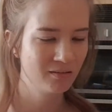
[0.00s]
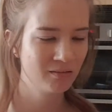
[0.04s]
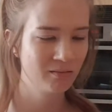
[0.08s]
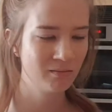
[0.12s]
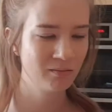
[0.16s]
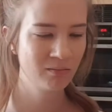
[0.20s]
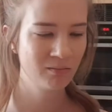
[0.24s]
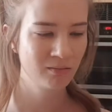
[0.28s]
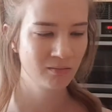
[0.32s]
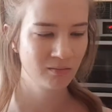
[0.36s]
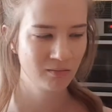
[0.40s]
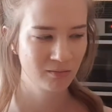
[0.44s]

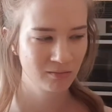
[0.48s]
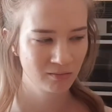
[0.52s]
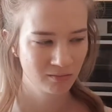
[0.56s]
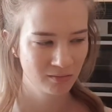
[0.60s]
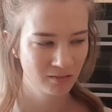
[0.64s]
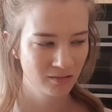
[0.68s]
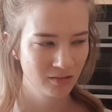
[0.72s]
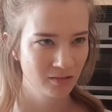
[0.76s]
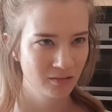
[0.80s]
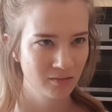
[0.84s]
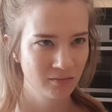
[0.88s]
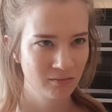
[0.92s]

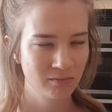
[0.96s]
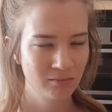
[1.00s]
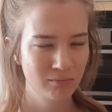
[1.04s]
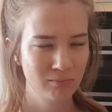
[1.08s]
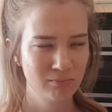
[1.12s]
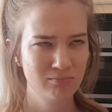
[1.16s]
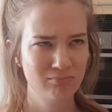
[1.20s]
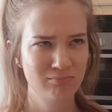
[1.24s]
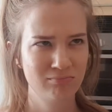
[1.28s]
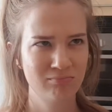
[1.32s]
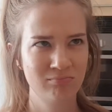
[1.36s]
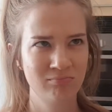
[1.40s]

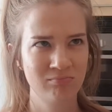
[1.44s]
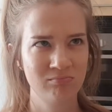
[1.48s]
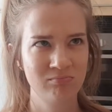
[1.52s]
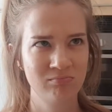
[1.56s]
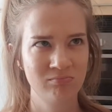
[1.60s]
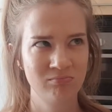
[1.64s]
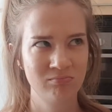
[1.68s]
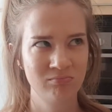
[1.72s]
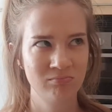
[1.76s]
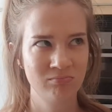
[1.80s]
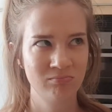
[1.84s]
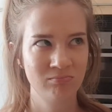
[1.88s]

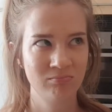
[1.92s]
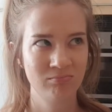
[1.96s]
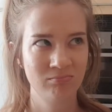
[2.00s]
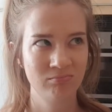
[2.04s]
Nobody speaks.